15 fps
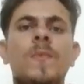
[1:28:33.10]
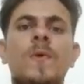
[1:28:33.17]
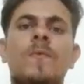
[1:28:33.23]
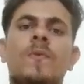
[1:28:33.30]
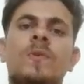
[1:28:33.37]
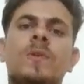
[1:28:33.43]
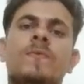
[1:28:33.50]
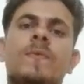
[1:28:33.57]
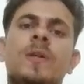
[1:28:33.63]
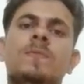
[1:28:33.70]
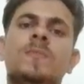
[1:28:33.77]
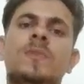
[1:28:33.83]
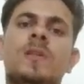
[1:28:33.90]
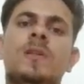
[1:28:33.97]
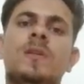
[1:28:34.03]
Before the
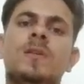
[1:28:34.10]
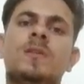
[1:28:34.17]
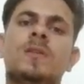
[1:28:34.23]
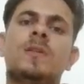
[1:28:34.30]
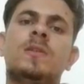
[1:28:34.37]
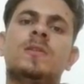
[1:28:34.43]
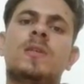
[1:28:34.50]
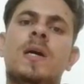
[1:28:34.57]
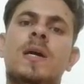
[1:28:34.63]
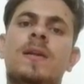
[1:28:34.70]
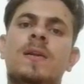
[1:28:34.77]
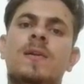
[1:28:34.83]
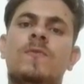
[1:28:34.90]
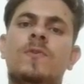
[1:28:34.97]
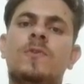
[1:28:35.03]
film's release, its
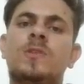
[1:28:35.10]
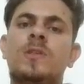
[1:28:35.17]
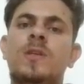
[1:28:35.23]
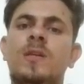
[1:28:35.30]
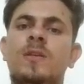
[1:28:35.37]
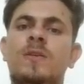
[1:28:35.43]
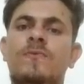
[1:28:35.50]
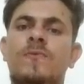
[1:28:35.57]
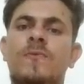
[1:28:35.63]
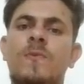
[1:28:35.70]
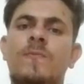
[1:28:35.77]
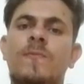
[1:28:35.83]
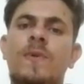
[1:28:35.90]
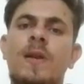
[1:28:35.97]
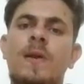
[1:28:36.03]
title was changed
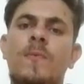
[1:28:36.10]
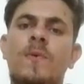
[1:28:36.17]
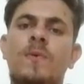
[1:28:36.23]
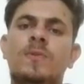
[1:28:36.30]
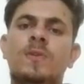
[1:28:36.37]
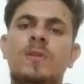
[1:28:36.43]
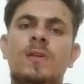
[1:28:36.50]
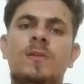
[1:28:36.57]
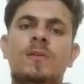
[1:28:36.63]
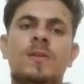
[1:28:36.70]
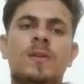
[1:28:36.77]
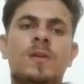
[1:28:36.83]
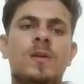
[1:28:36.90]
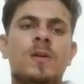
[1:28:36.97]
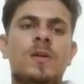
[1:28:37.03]
from Rapunzel
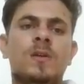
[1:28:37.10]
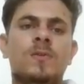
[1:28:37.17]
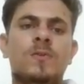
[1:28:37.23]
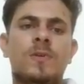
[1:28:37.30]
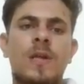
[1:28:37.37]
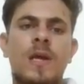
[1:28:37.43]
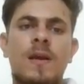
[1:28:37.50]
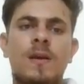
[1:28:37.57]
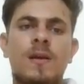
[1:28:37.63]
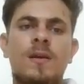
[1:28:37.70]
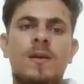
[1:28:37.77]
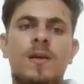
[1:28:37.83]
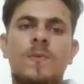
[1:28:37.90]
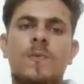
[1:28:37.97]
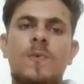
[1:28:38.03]
to
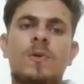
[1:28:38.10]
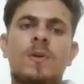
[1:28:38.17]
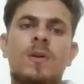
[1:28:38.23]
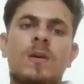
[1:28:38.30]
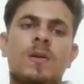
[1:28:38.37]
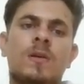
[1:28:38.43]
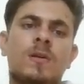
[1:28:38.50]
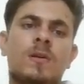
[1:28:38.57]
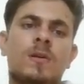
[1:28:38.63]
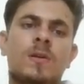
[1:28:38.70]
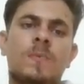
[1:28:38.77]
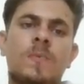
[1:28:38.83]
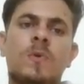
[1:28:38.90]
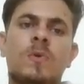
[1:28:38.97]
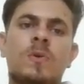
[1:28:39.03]
Tangled
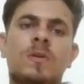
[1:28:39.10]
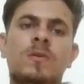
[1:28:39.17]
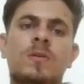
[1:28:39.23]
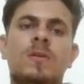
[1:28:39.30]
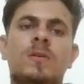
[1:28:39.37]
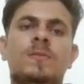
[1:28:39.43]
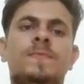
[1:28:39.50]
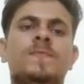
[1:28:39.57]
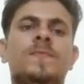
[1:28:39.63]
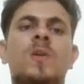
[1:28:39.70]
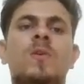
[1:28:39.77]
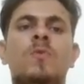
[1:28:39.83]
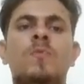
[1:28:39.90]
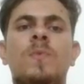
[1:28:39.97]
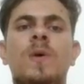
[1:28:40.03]
reportedly
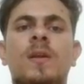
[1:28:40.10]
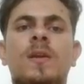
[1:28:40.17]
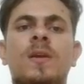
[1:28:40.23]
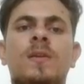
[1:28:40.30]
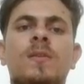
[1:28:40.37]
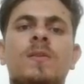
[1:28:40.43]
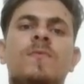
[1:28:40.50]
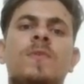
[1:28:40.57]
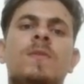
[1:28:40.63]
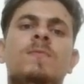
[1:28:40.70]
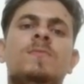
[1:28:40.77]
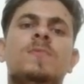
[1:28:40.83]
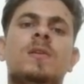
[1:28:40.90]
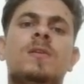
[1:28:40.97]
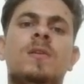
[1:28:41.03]
to market the
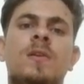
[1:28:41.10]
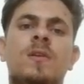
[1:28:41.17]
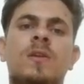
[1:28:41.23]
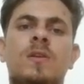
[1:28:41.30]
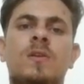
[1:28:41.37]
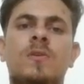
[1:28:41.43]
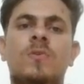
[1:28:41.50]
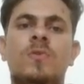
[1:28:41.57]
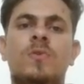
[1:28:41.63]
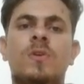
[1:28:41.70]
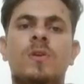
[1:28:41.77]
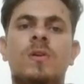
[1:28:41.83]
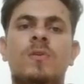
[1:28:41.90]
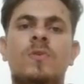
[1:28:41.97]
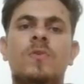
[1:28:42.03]
film
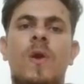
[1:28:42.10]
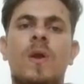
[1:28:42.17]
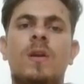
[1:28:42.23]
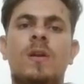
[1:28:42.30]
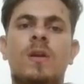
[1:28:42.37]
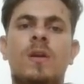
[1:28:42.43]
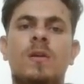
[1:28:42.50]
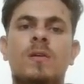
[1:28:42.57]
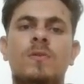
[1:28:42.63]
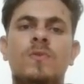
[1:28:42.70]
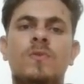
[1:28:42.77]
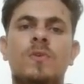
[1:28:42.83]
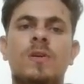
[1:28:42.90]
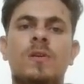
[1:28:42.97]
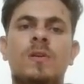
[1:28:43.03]

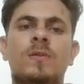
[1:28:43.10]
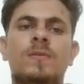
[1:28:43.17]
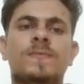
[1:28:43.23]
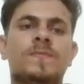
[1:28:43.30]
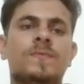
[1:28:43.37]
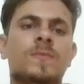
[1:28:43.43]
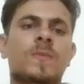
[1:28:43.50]
genderally.